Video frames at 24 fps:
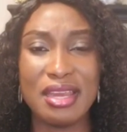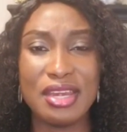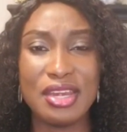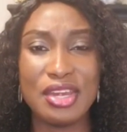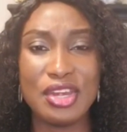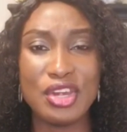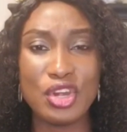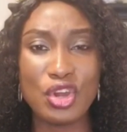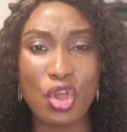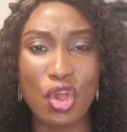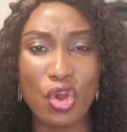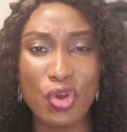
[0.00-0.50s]

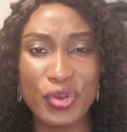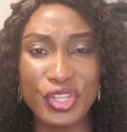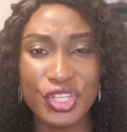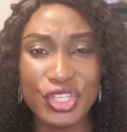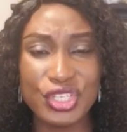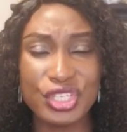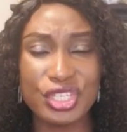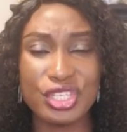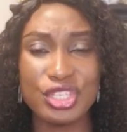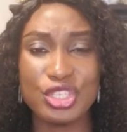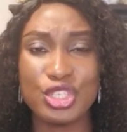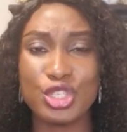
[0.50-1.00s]

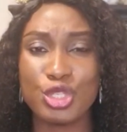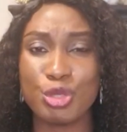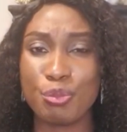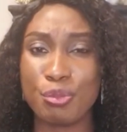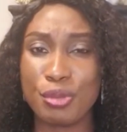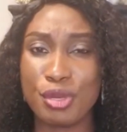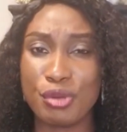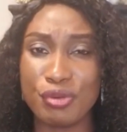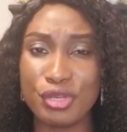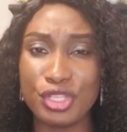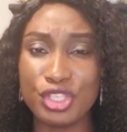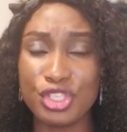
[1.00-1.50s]
nourished
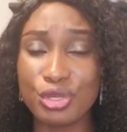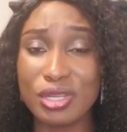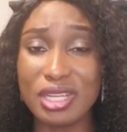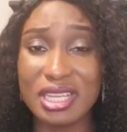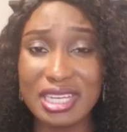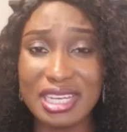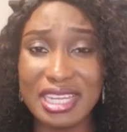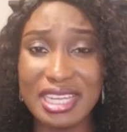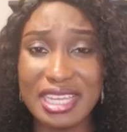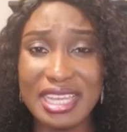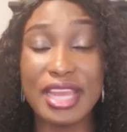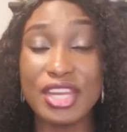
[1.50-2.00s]

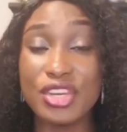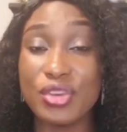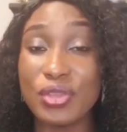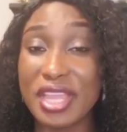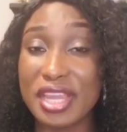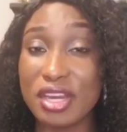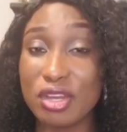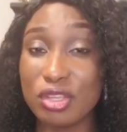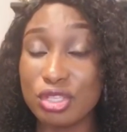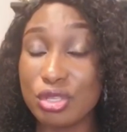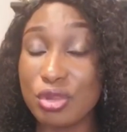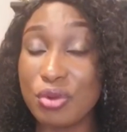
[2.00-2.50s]
spiritually, and you
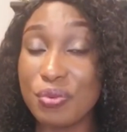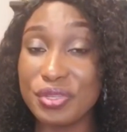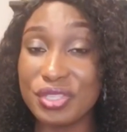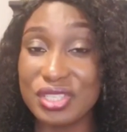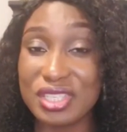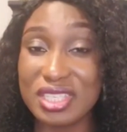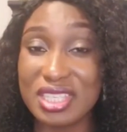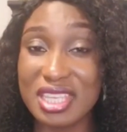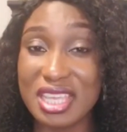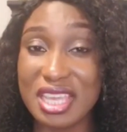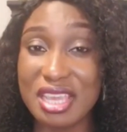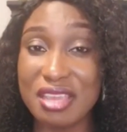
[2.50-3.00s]
can also
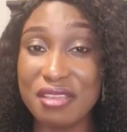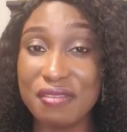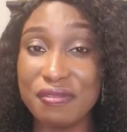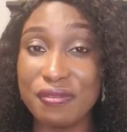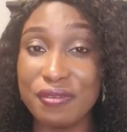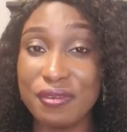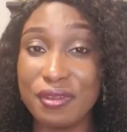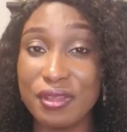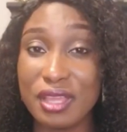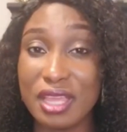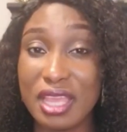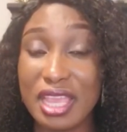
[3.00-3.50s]
receive